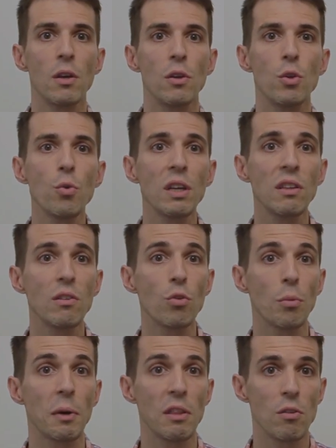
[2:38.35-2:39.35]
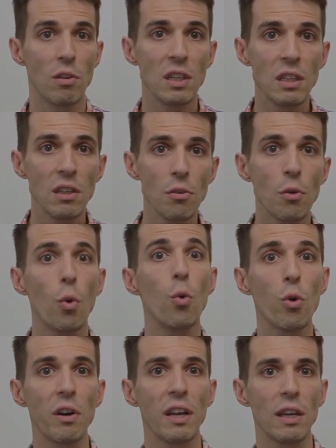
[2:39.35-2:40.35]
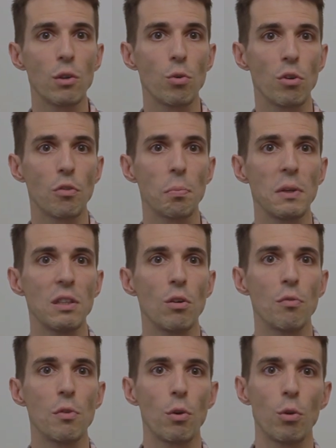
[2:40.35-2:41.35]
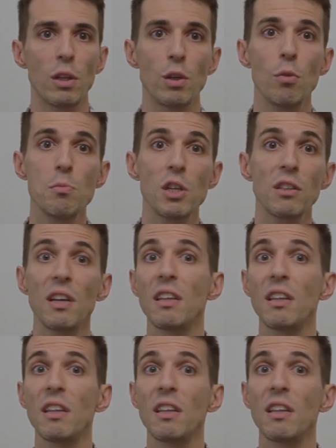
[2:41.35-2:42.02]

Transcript: you can determine the linear or angular speed of the rolling object